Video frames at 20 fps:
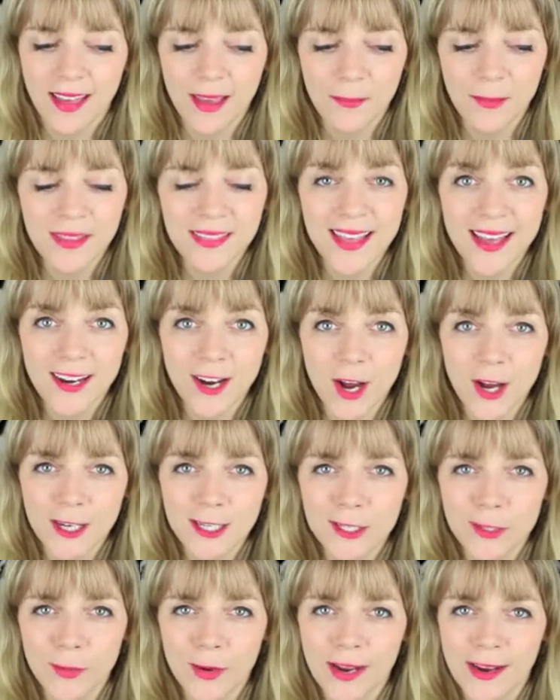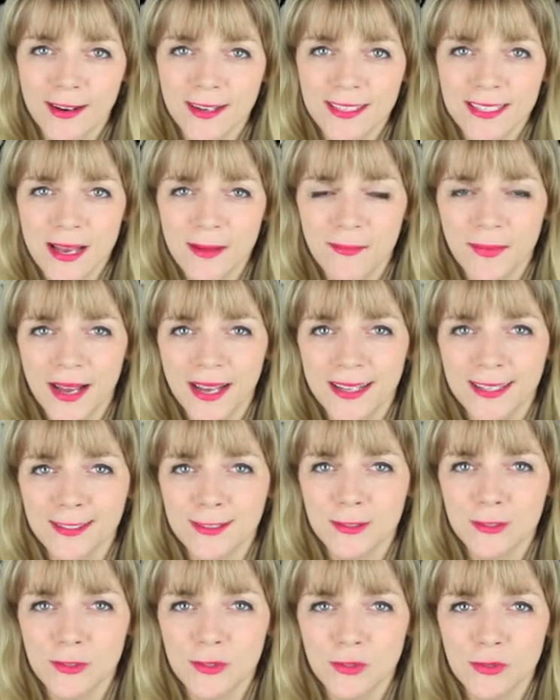I mean that underwear is at
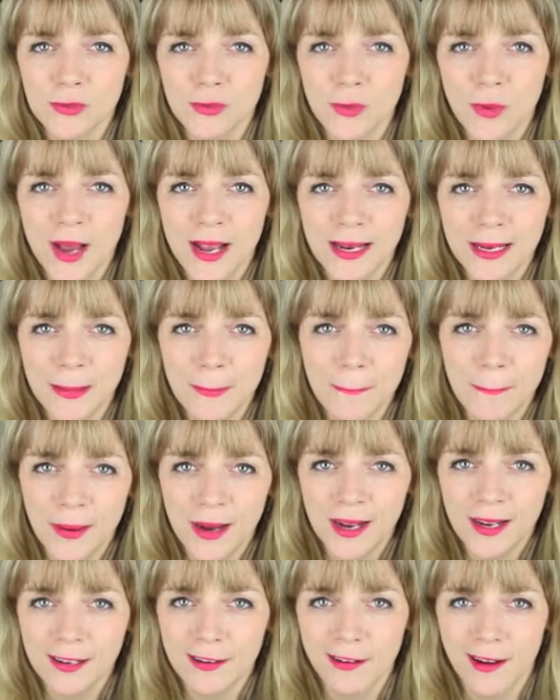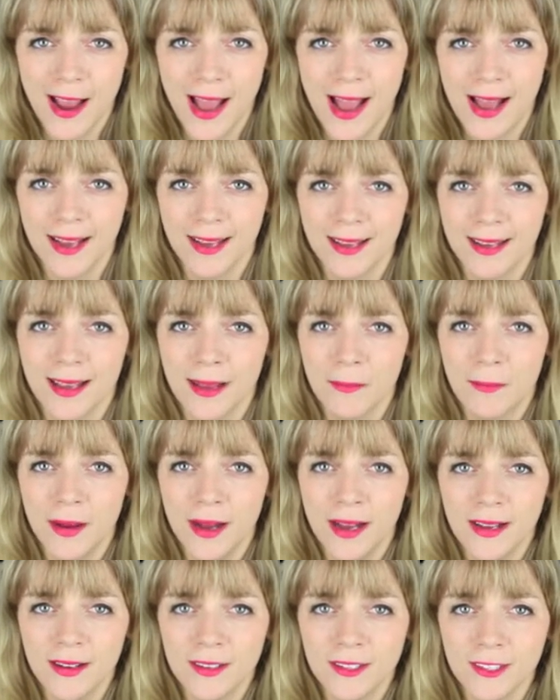my sweaty butt crack and
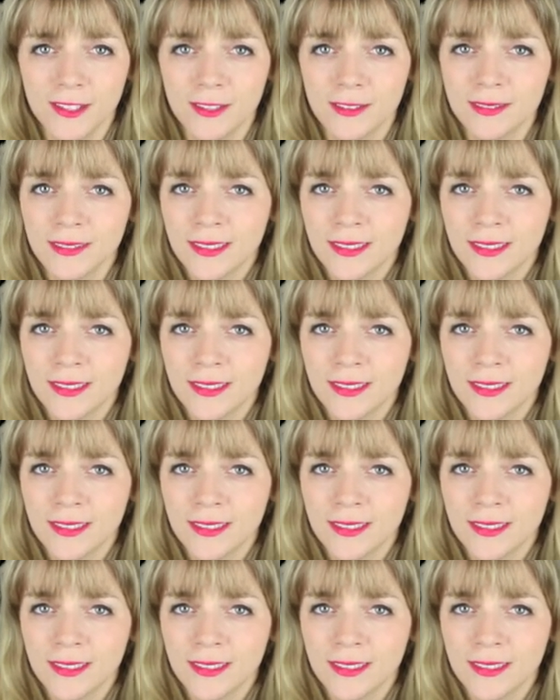my